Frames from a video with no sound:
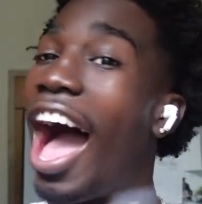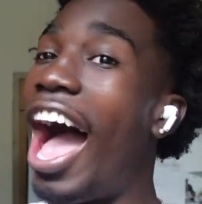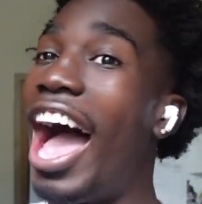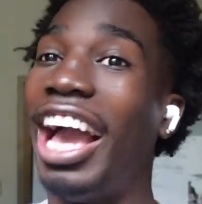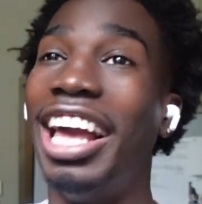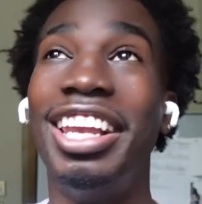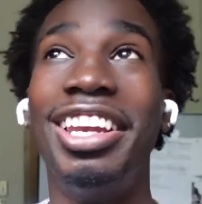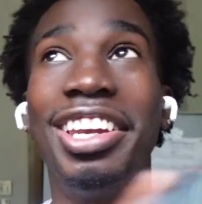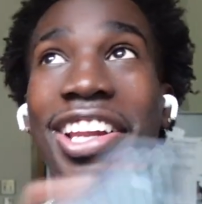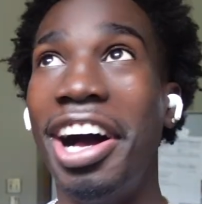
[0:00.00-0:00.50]

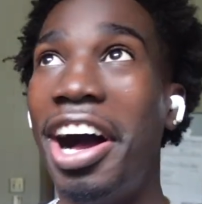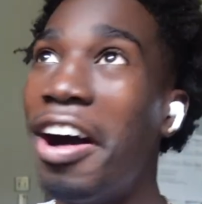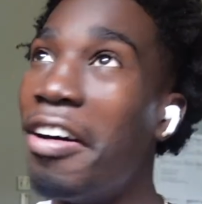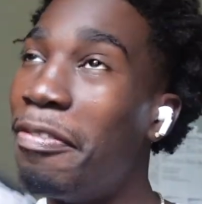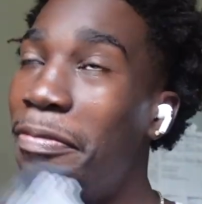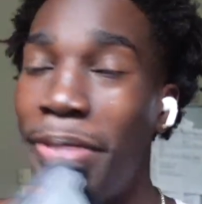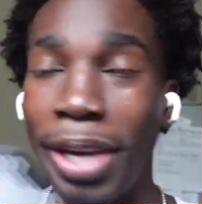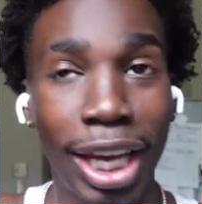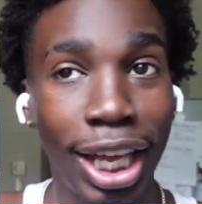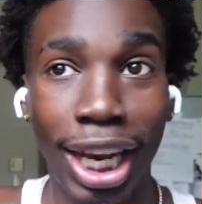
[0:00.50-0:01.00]
I
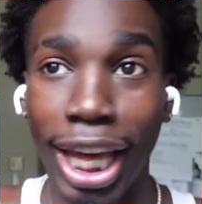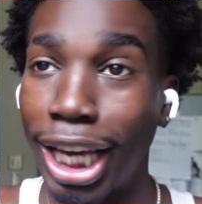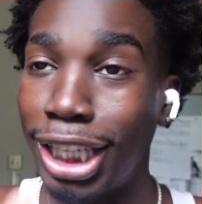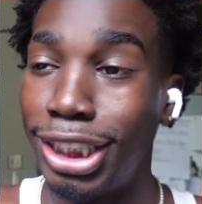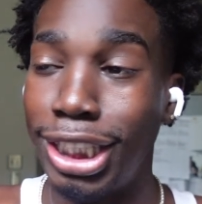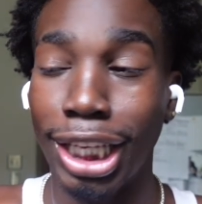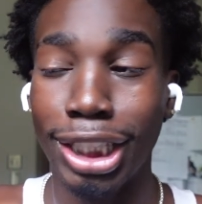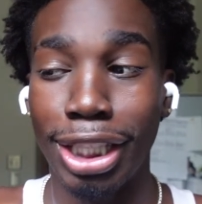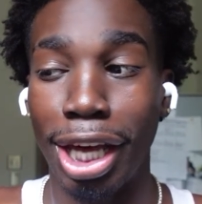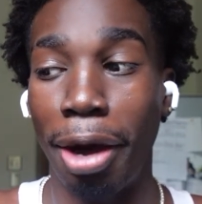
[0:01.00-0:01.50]
love big legs.
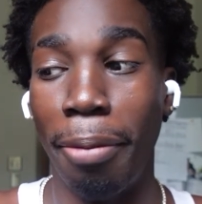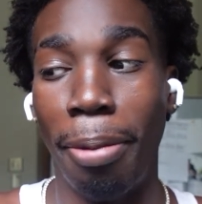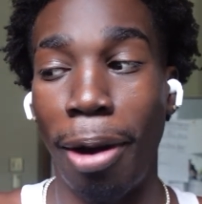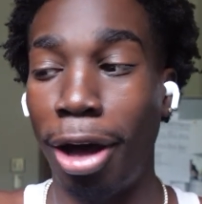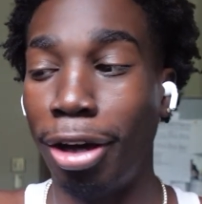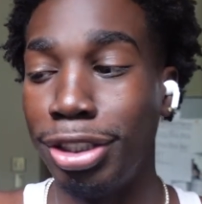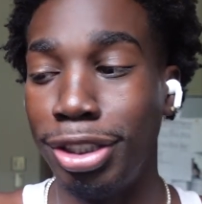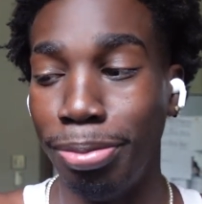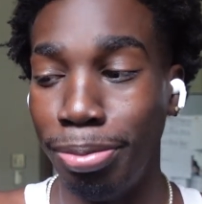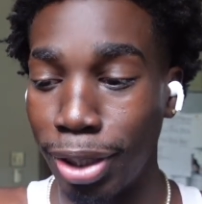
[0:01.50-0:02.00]
That's a boss